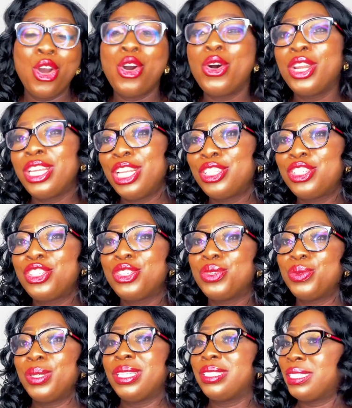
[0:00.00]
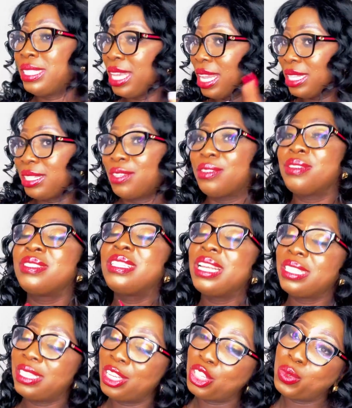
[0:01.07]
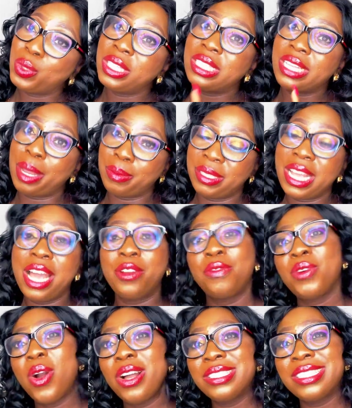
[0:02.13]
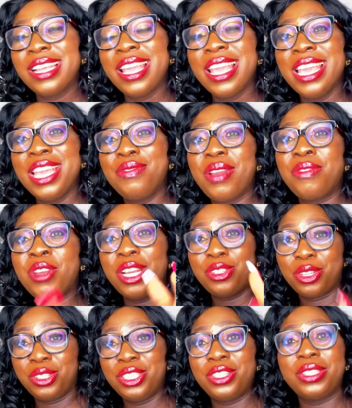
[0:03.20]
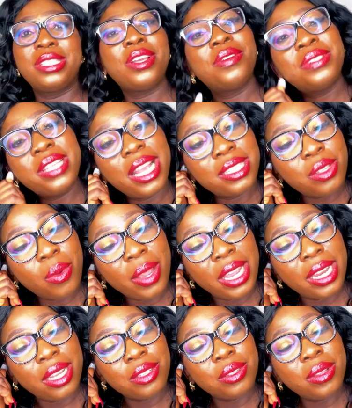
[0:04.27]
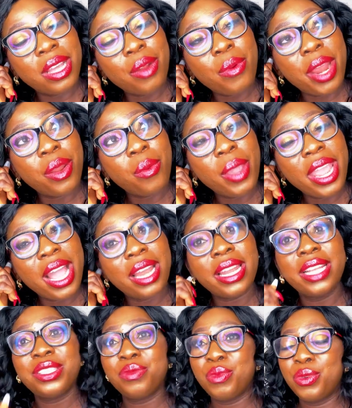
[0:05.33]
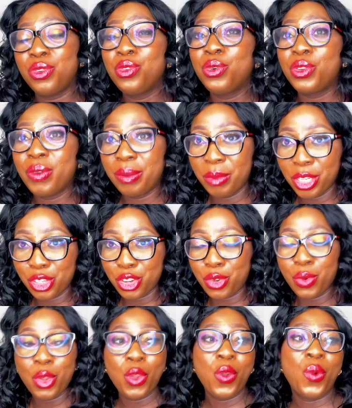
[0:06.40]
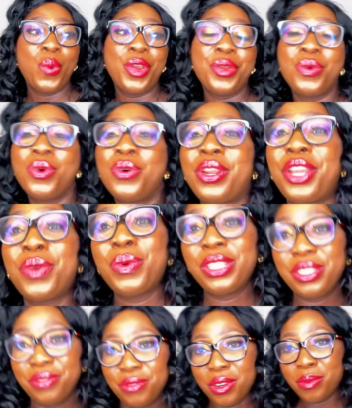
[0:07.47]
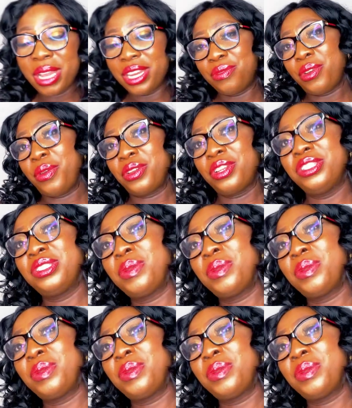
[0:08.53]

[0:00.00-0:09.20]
All you need to do is take the necessary steps. And of course, if you have not introduced introduce yourselves yet, go ahead and do that right away. I'd like to know you on YouTube. Where in the world are you watching from? And if you're a returning